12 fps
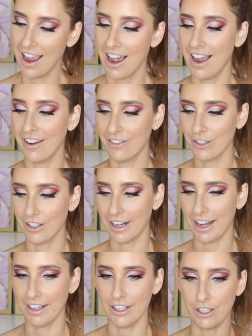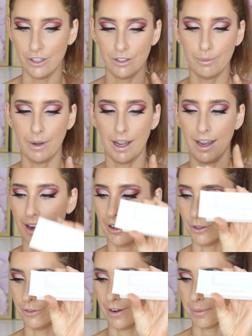I've gone ahead and used my
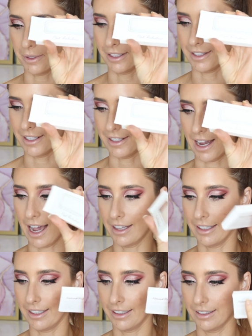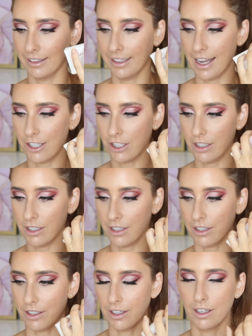Fabulous Darling
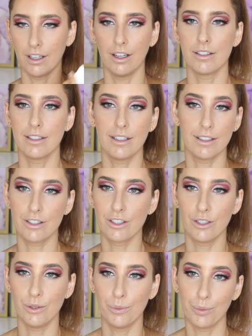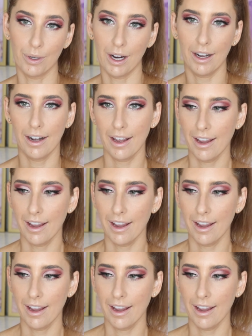lashes. Can't see, it's too bright.